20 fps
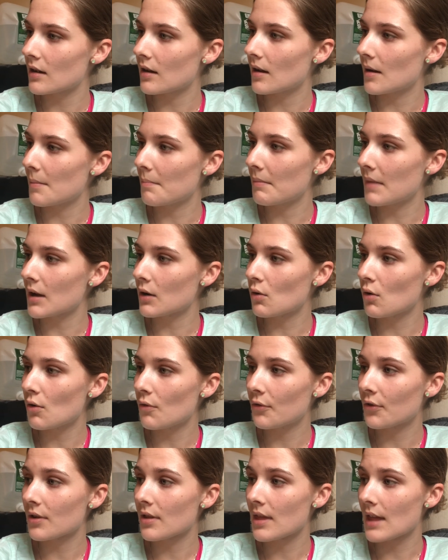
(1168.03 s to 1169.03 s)
Um, my goal
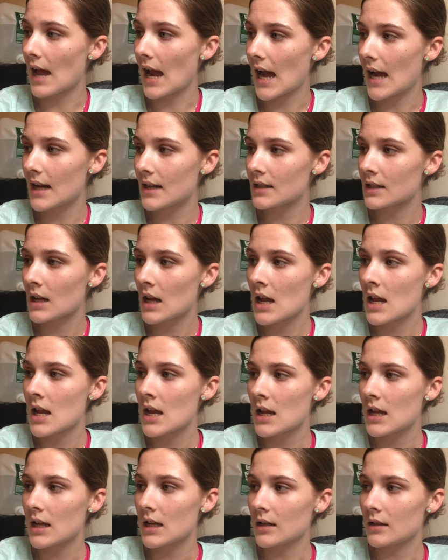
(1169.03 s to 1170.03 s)
for that
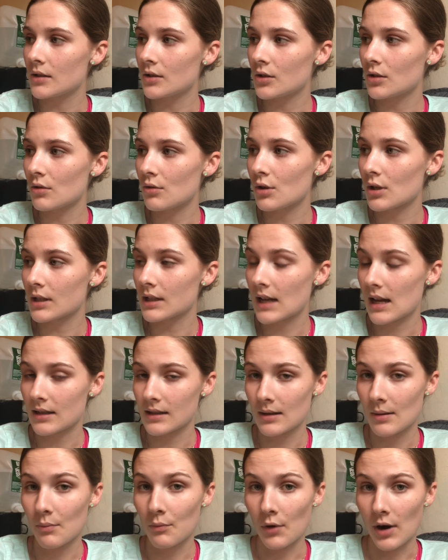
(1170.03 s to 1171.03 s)
is to just get
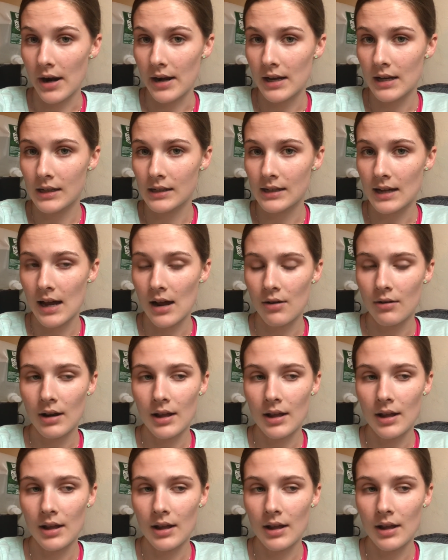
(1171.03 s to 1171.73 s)
some writing down.